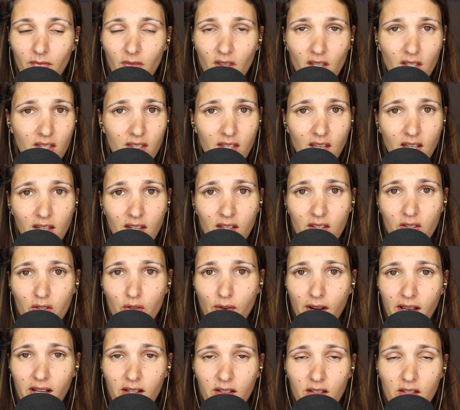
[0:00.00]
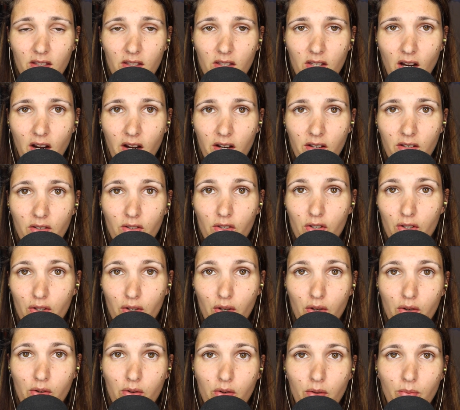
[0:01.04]
Sydney's trial to start
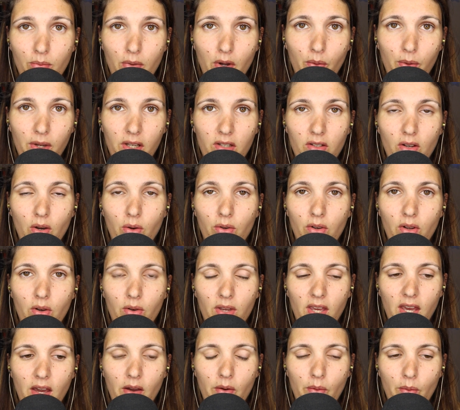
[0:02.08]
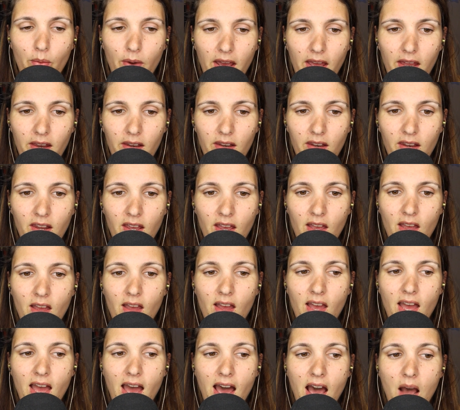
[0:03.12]
soon, but we don't know yet when.
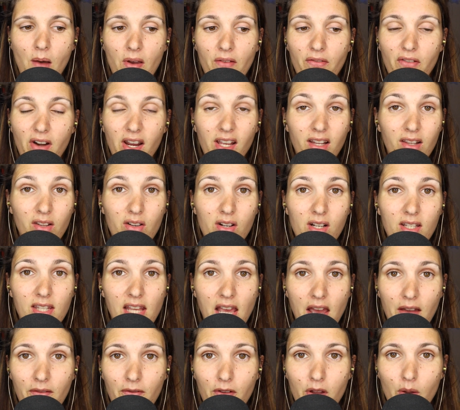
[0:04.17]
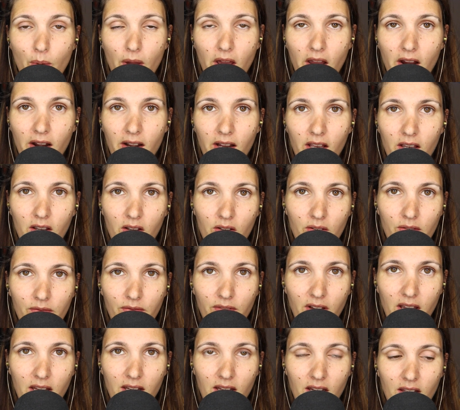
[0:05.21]
However, I looked everywhere and I couldn't
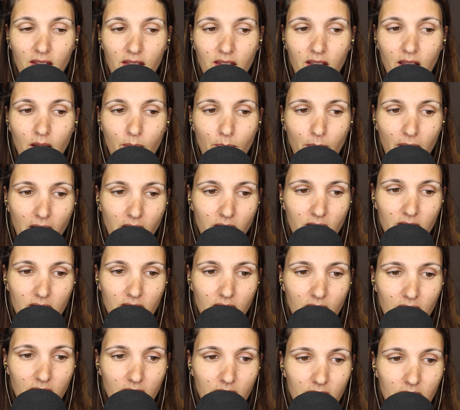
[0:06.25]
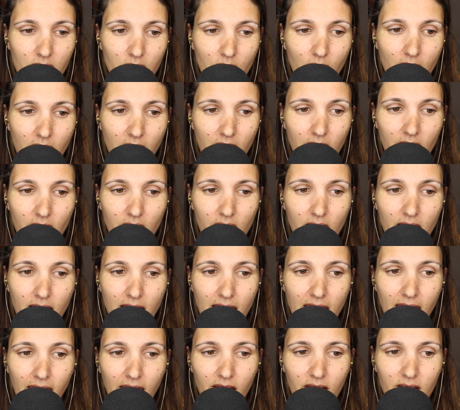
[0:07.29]
find anything about Sydney's trial.
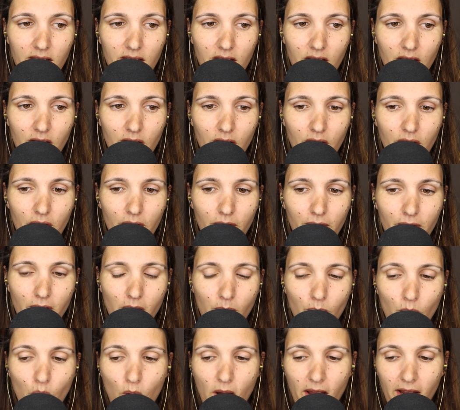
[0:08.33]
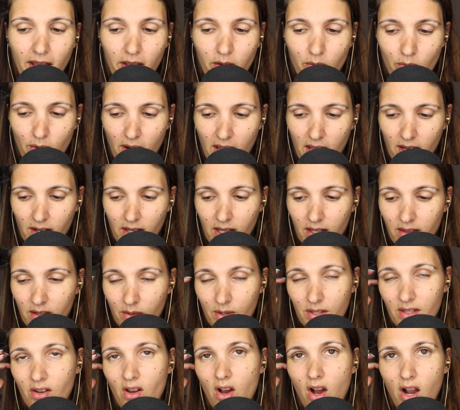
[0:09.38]
And from what I read, there
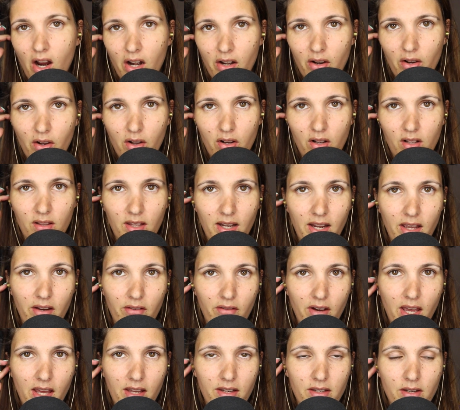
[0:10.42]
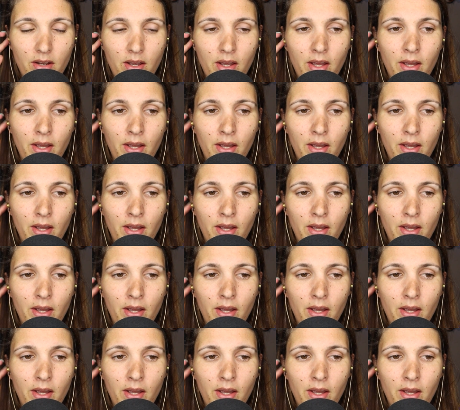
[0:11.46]
was an article that I read,